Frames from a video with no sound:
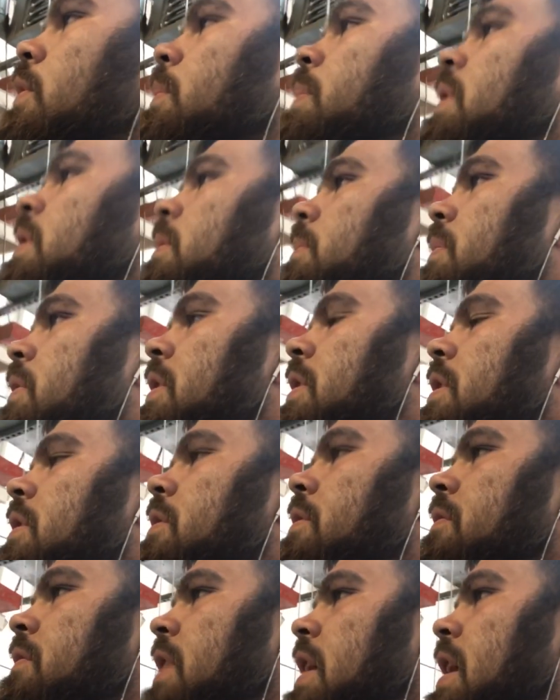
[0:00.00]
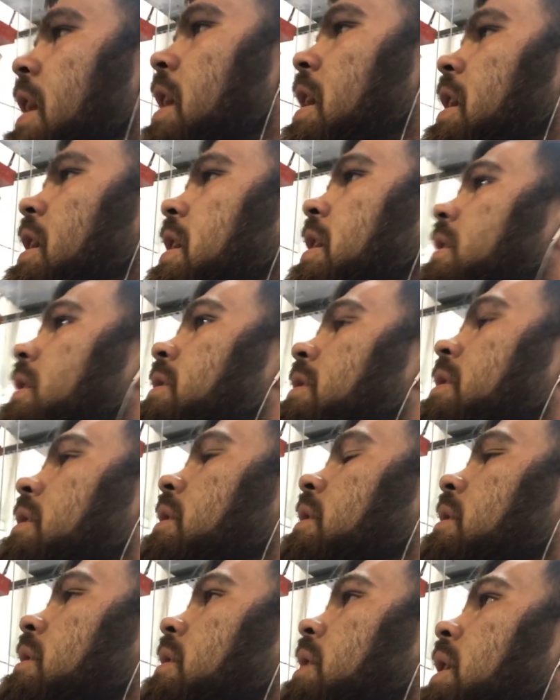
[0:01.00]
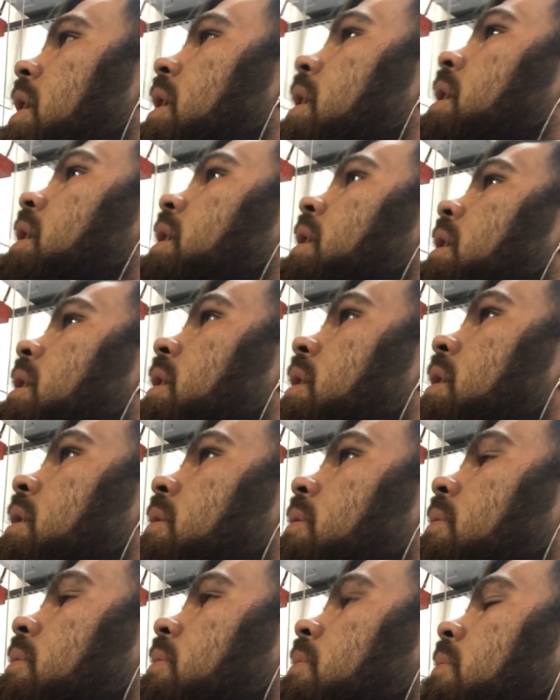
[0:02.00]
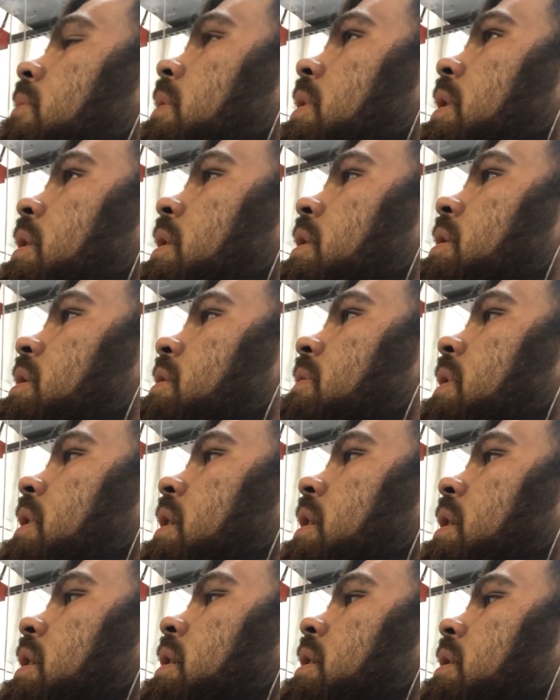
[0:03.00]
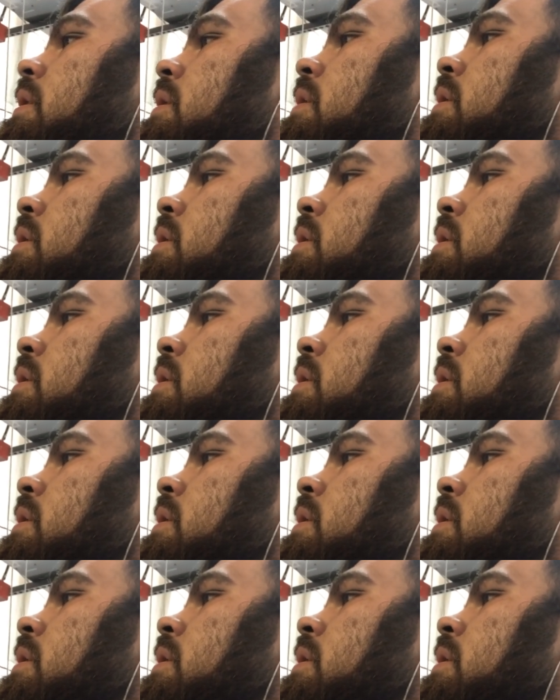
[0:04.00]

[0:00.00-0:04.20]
pump in another van, and what else have I had?